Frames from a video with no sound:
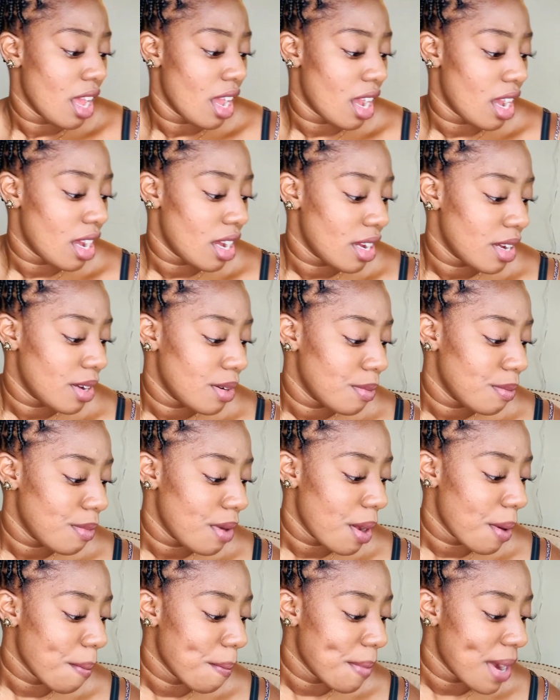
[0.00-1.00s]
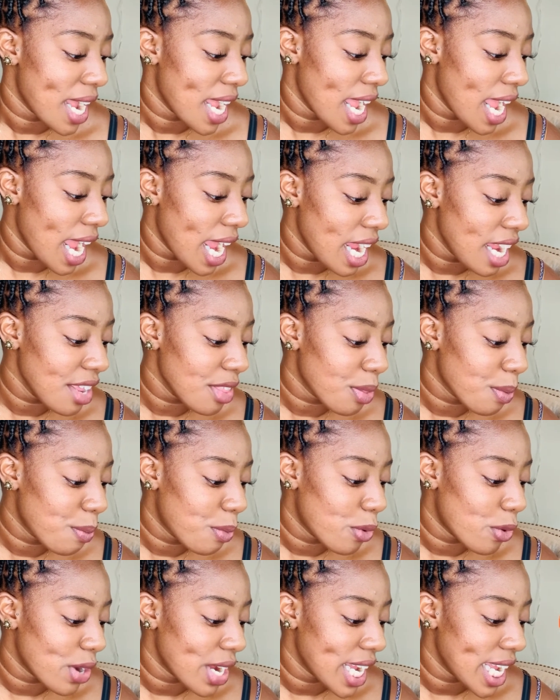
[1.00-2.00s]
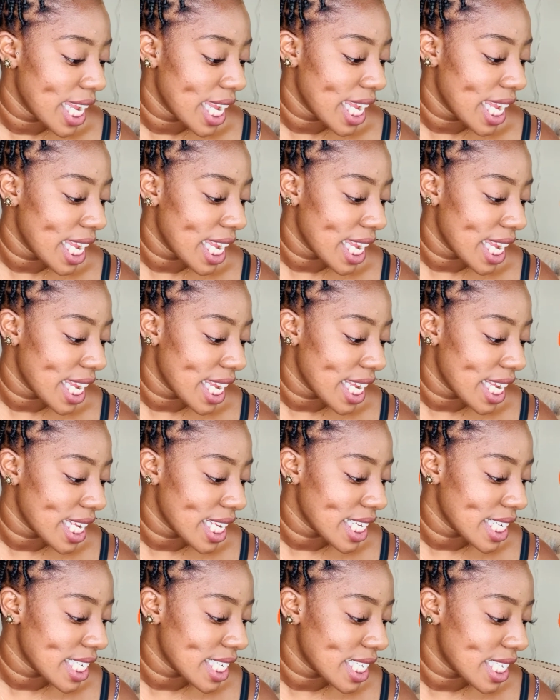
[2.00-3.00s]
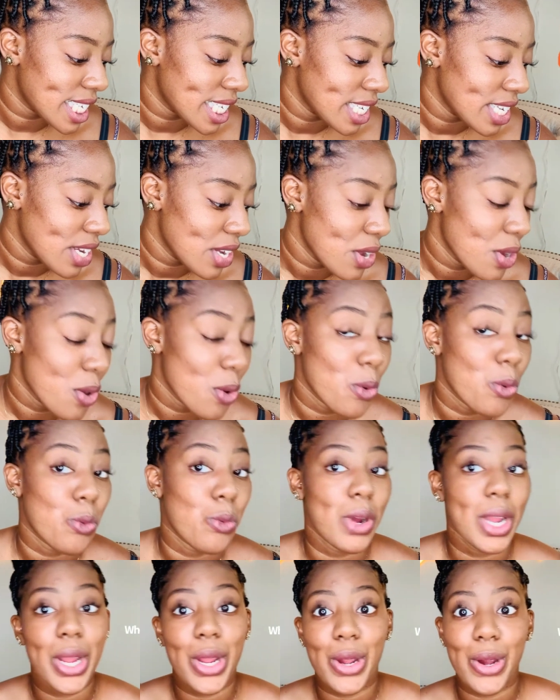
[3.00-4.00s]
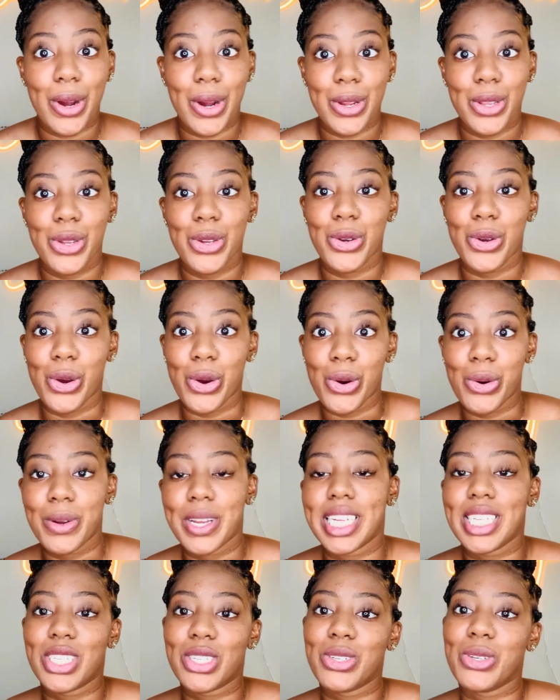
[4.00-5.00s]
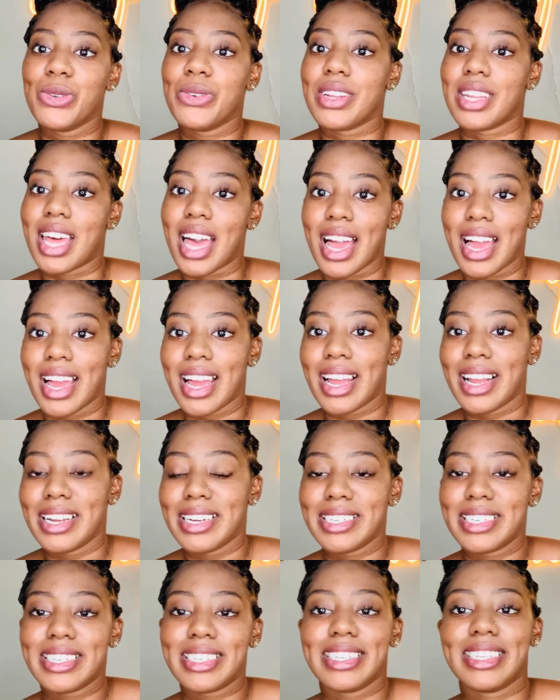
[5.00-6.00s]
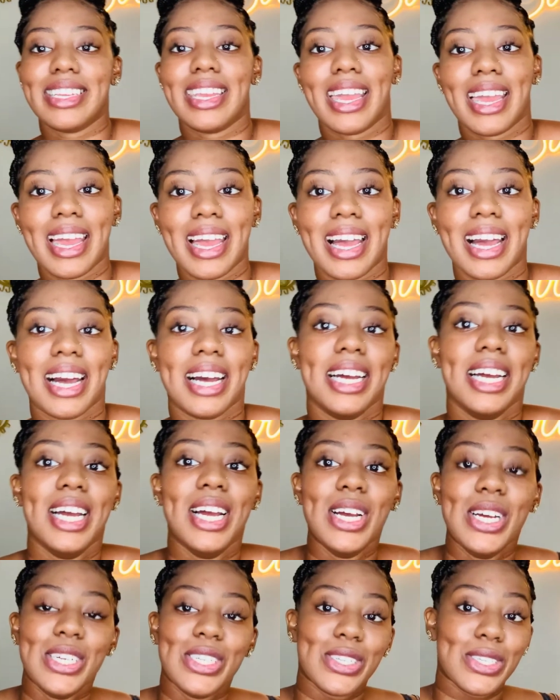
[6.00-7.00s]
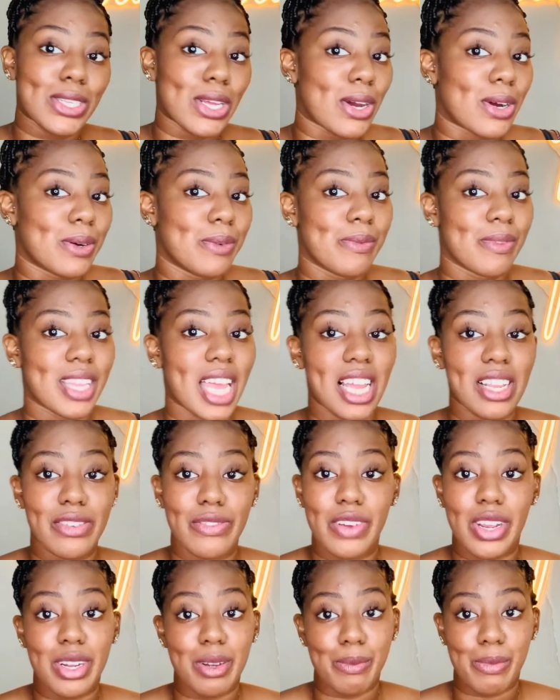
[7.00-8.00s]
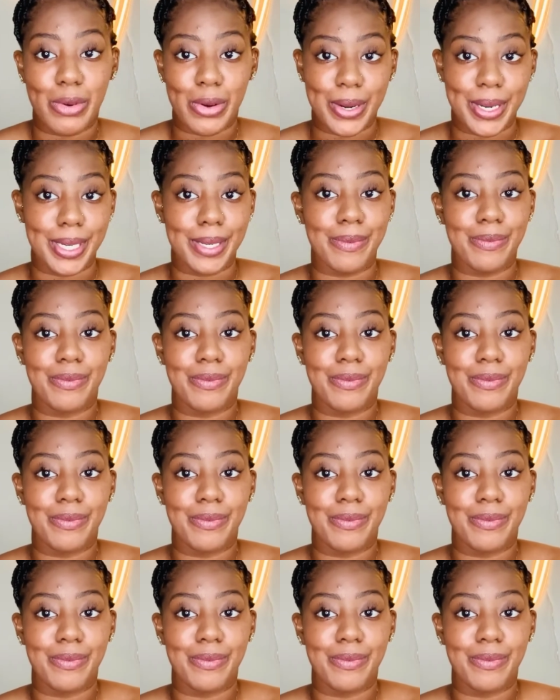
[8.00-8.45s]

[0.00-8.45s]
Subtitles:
My 8th point is Where are you going to lash? Yeah, so that's very important.